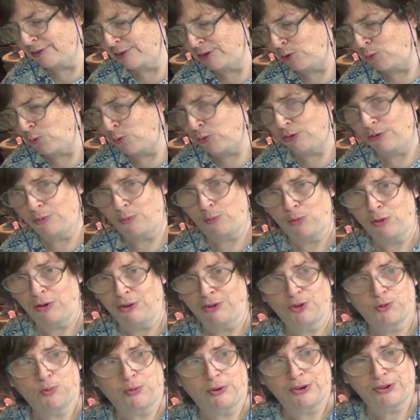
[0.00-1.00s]
a
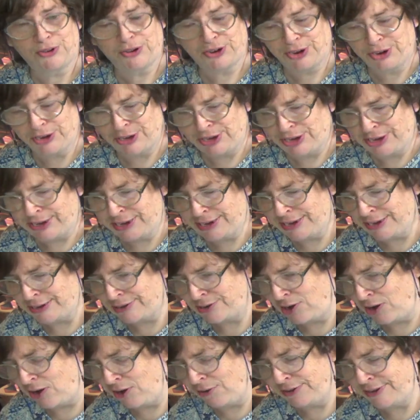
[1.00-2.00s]
World's Worst Cook and
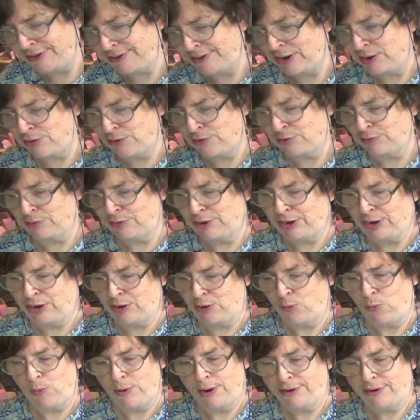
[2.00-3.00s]
all these other, you know, what are